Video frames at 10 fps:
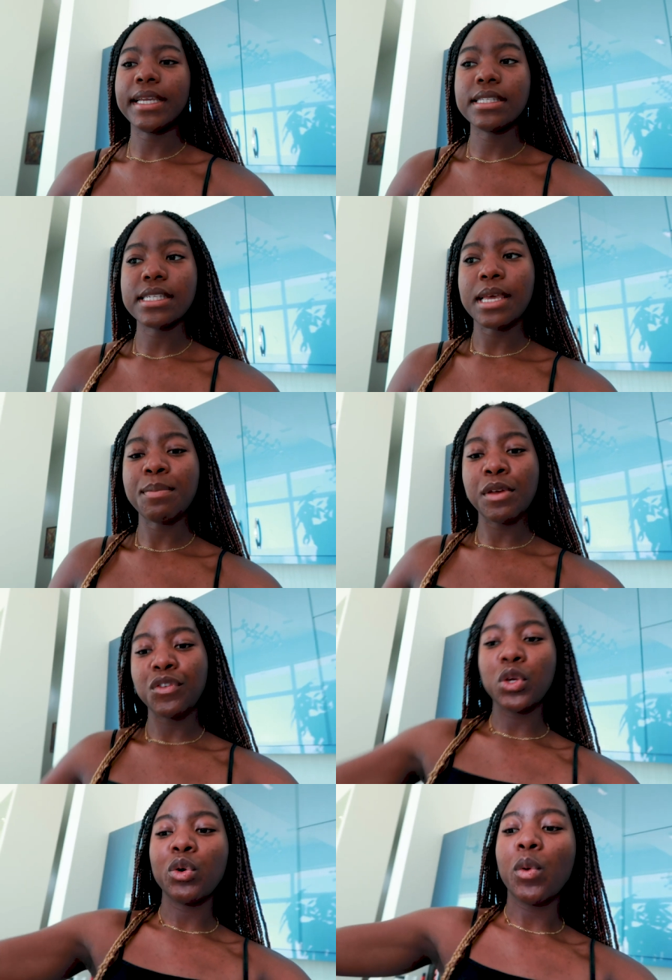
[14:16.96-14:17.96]
Big tip
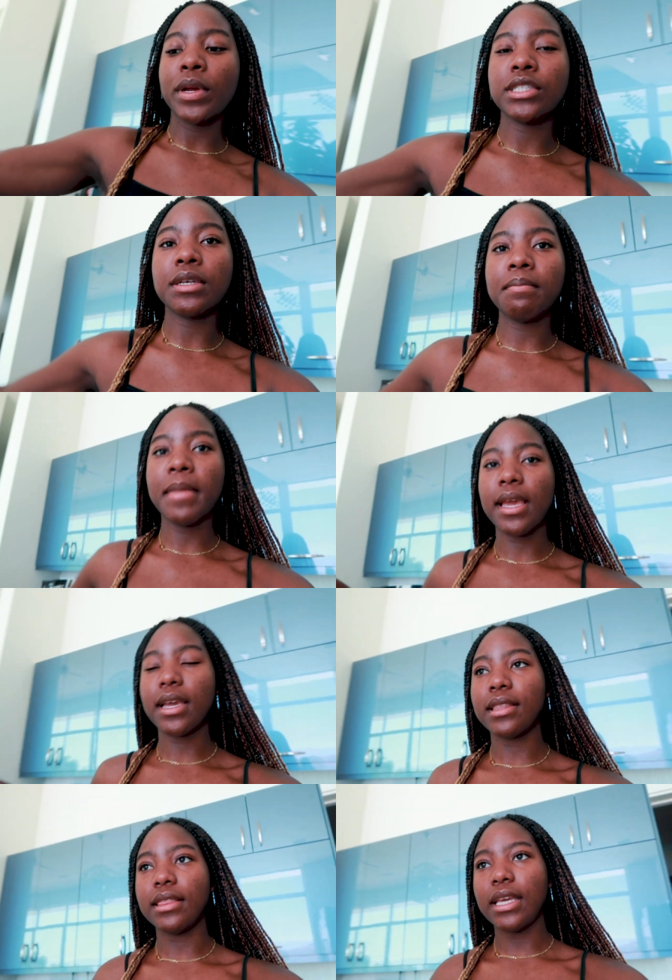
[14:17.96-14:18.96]
if you're going to
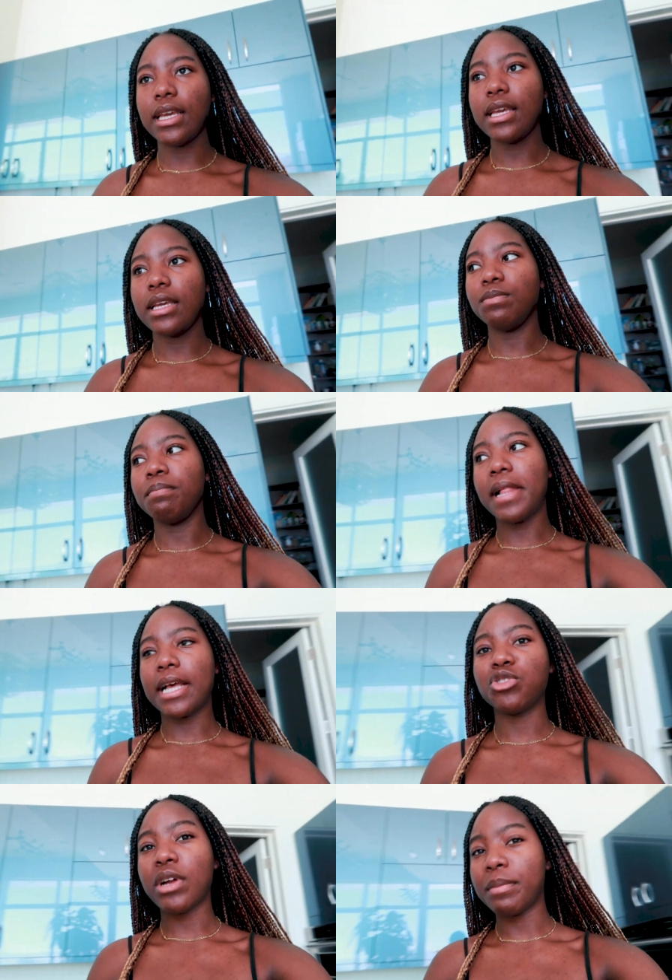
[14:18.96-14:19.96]
make the
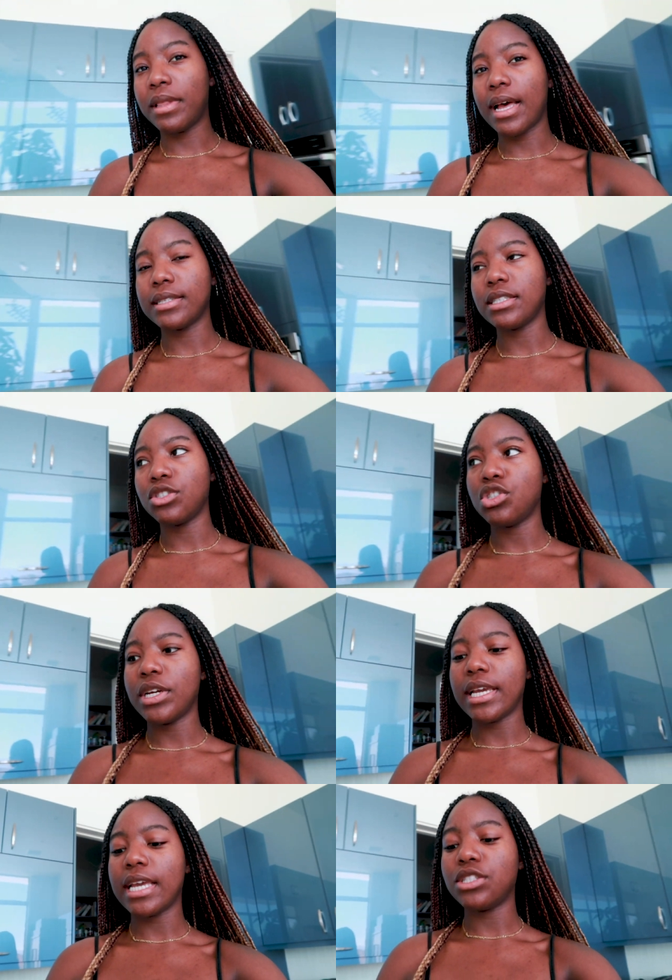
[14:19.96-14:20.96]
blackstrap molasses
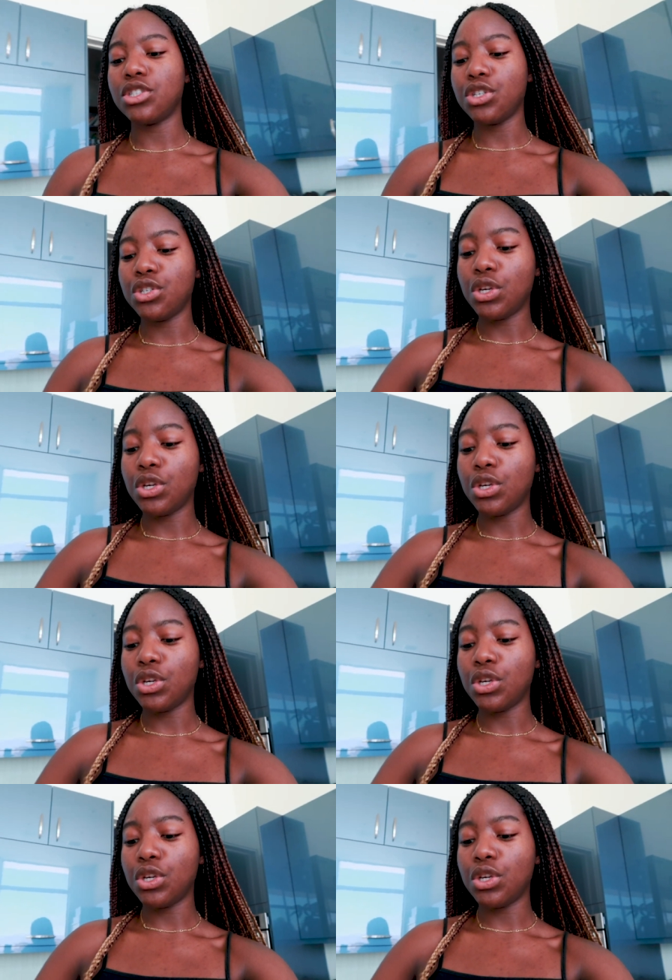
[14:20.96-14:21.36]
drink is to